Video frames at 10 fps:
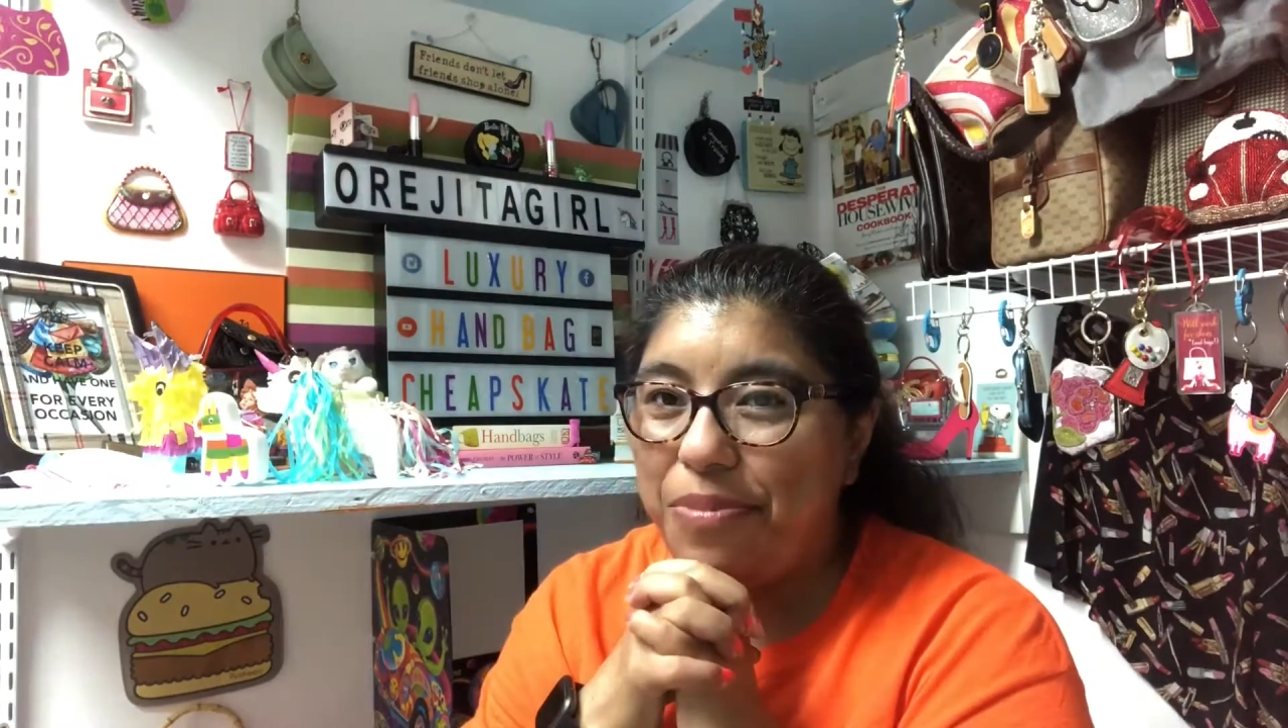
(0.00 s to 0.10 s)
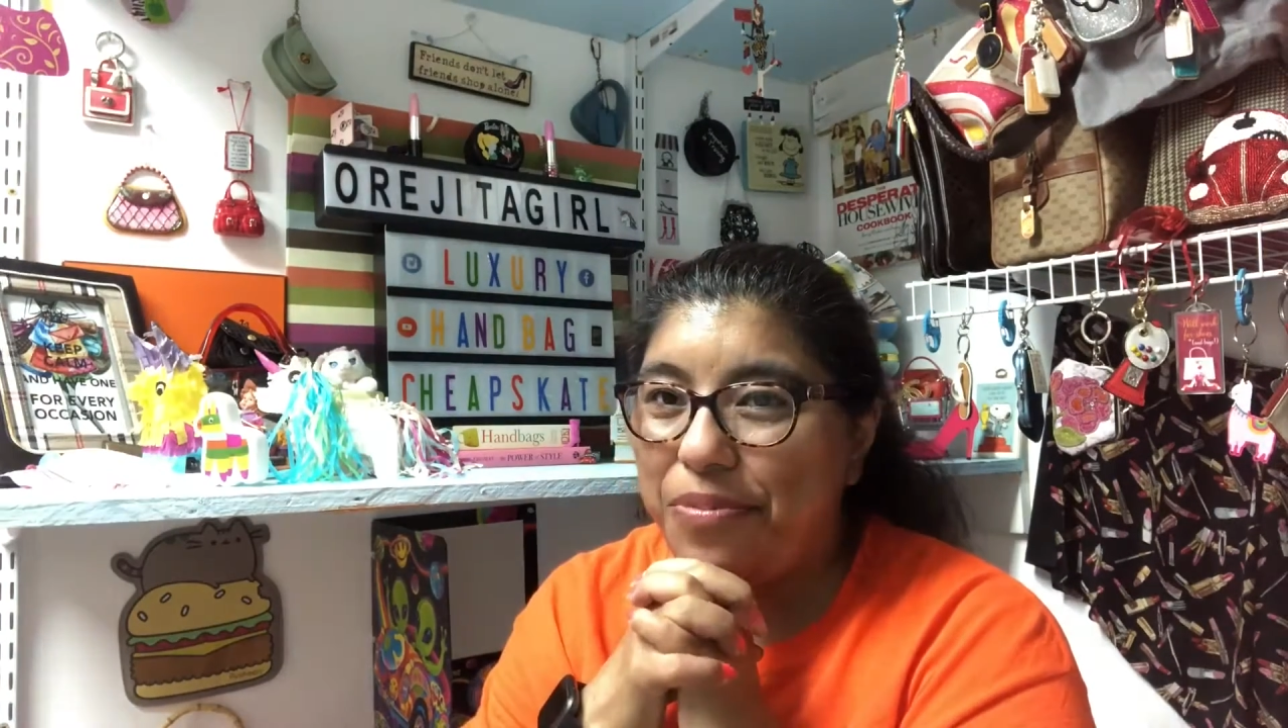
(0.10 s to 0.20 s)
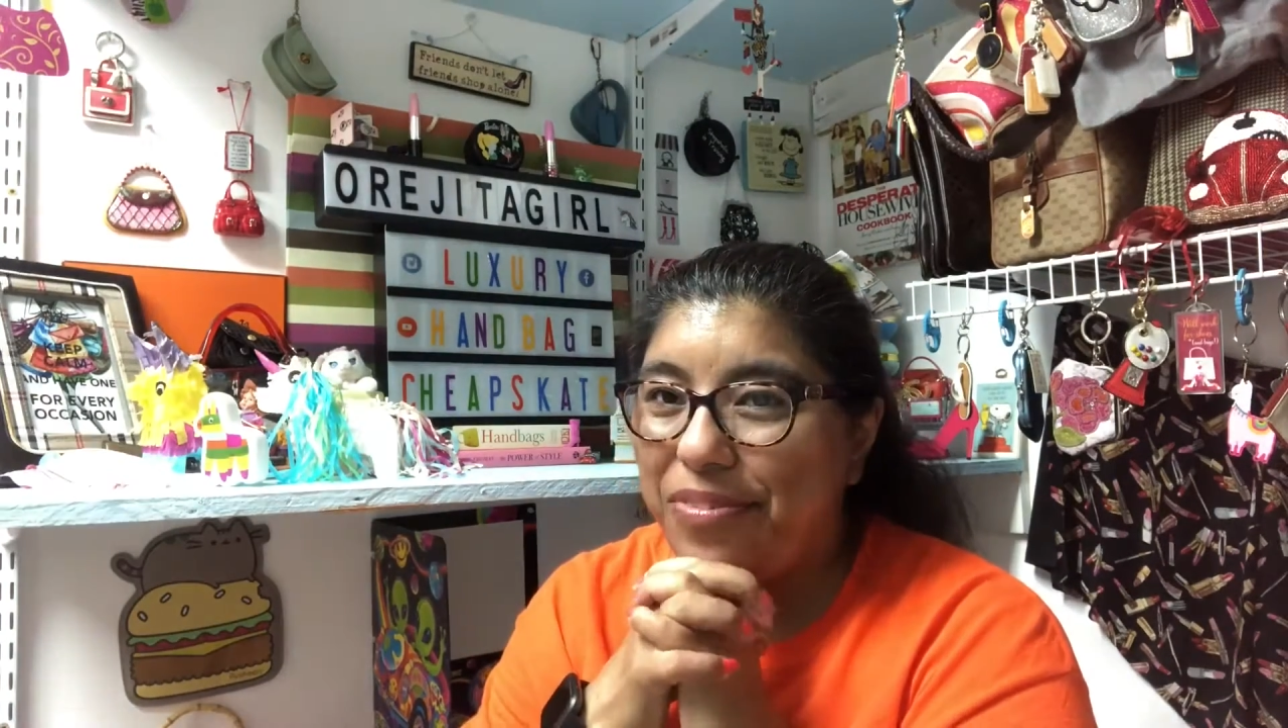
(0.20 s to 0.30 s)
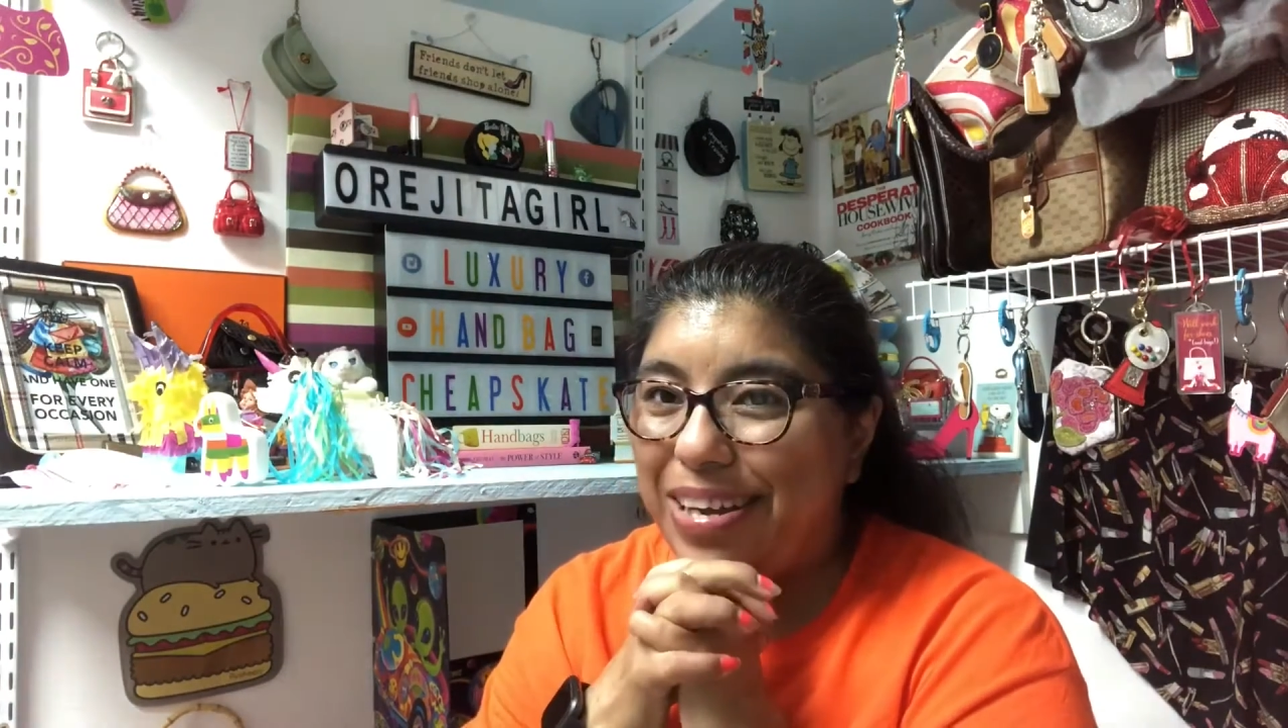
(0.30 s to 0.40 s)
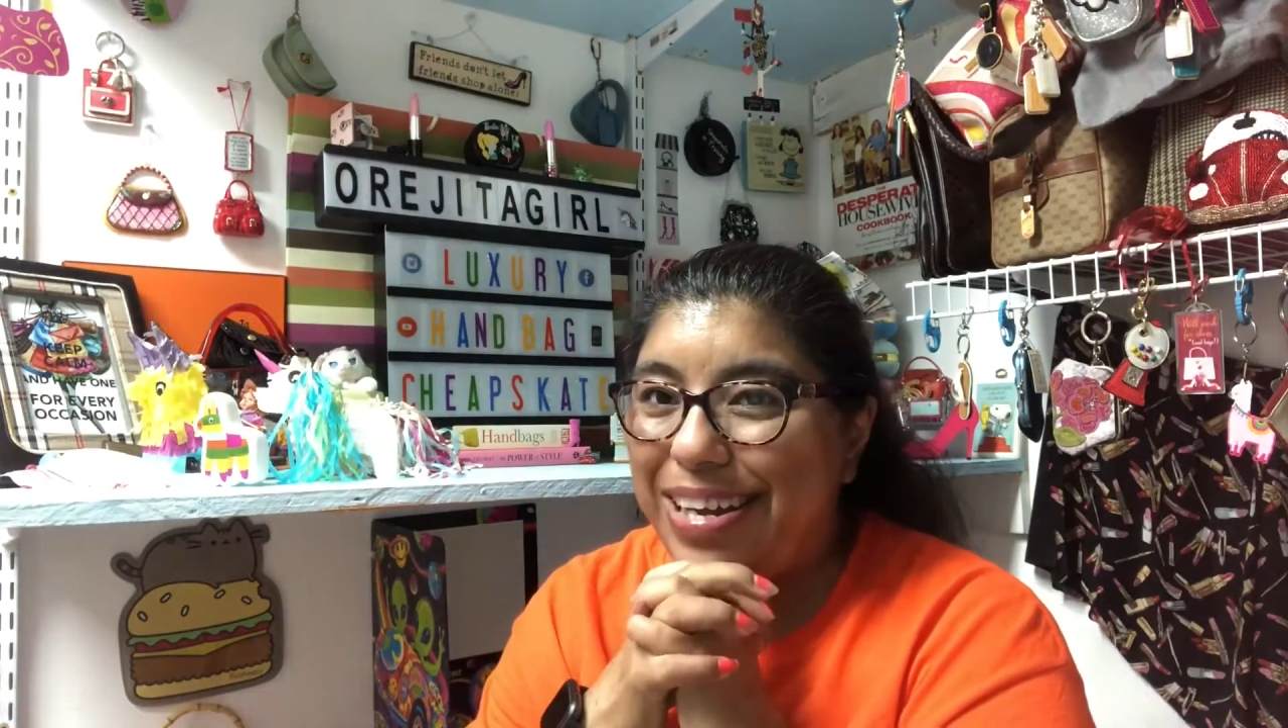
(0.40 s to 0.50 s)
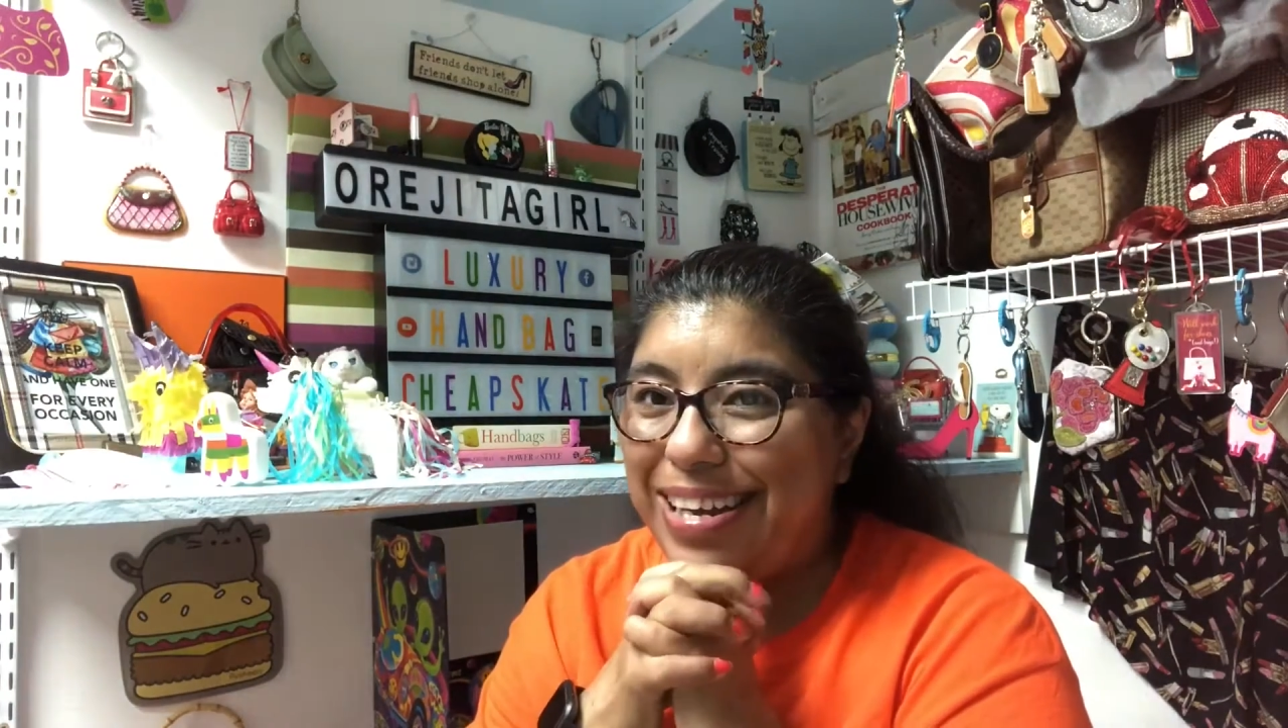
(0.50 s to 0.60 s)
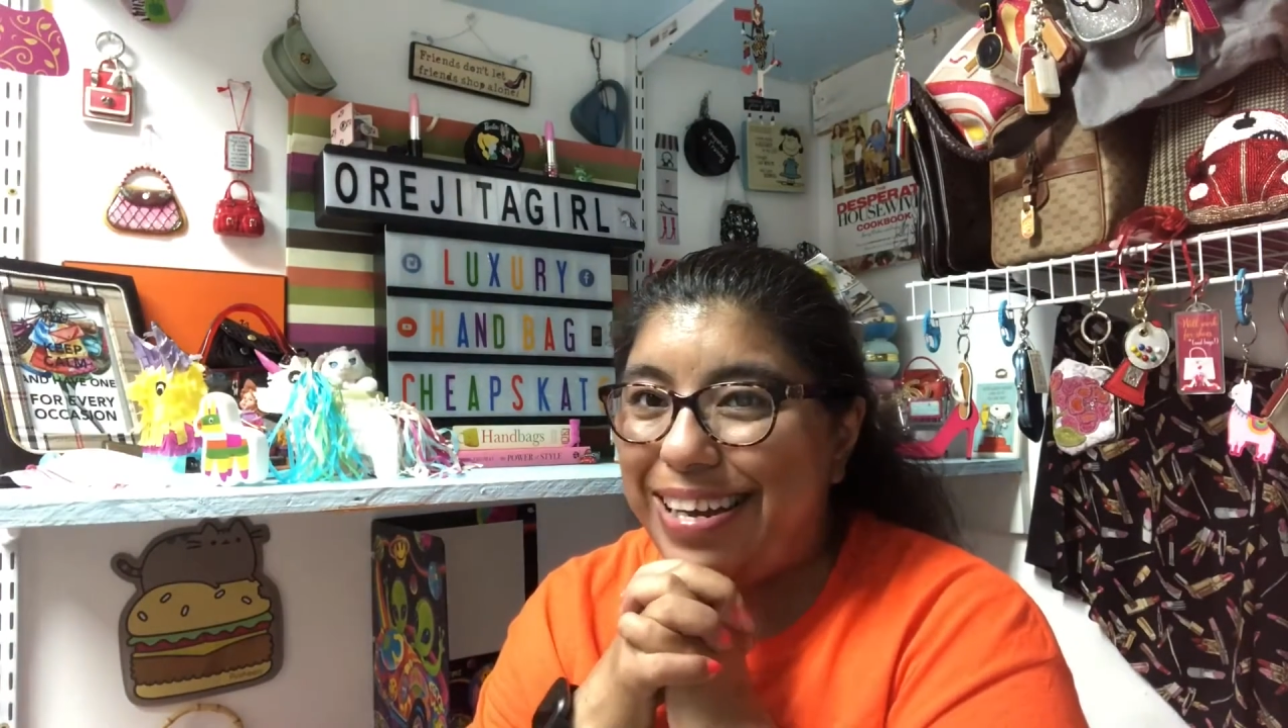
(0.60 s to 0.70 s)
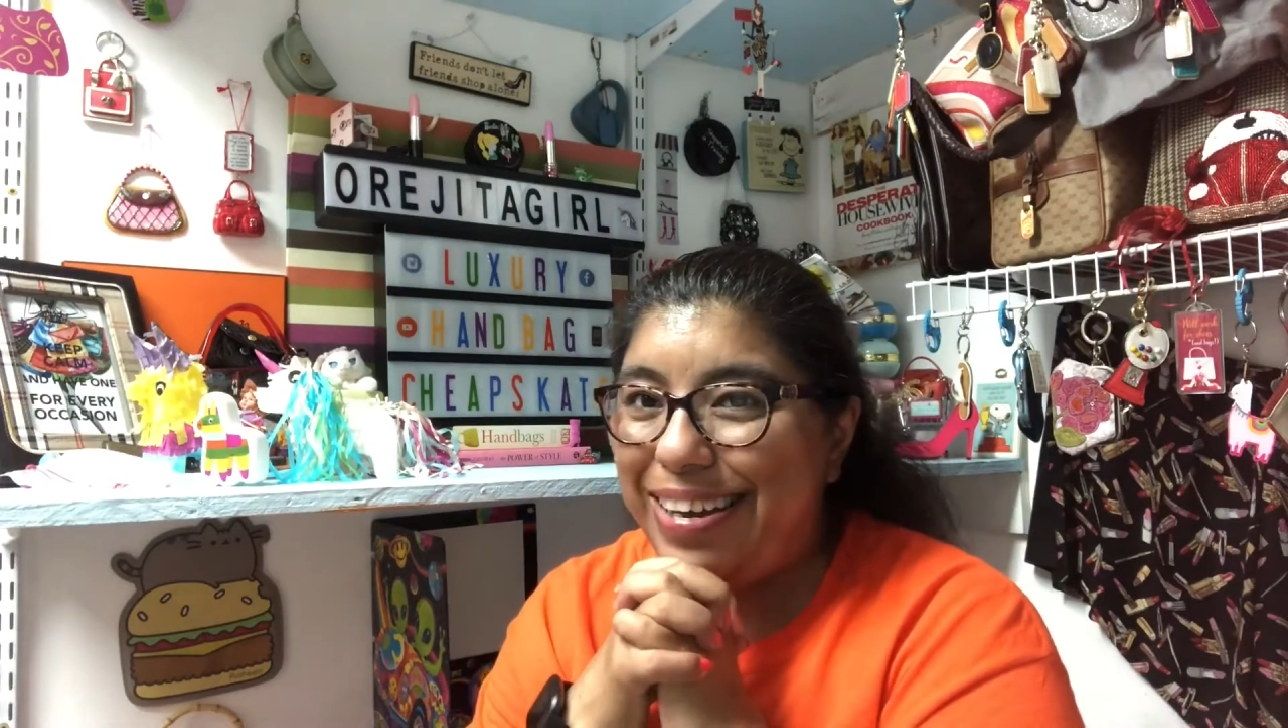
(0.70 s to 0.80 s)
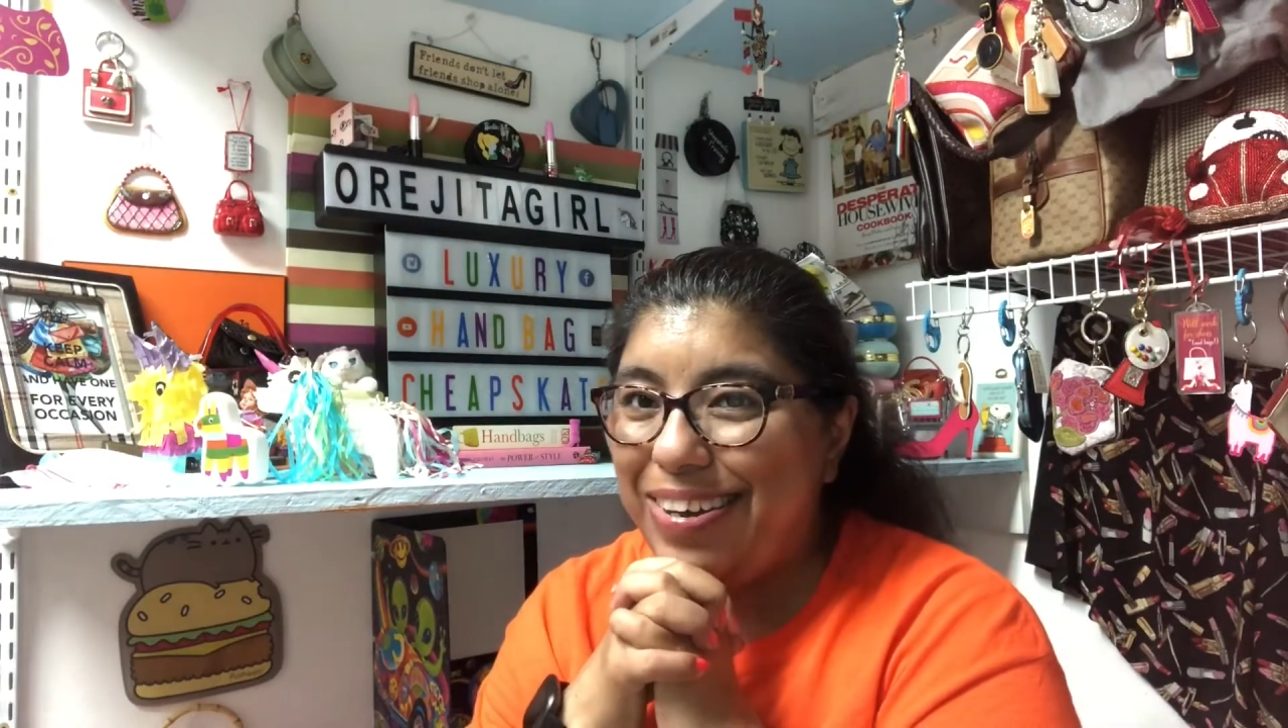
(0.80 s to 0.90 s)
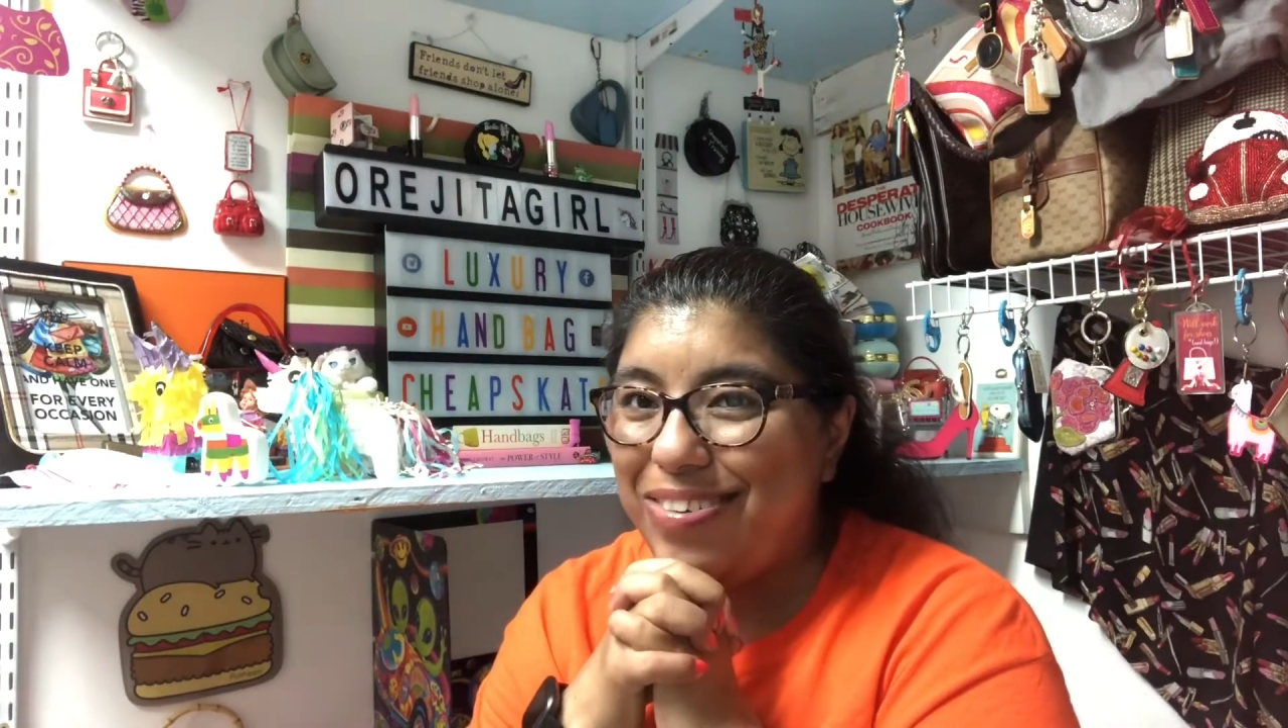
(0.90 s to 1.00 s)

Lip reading: Marie,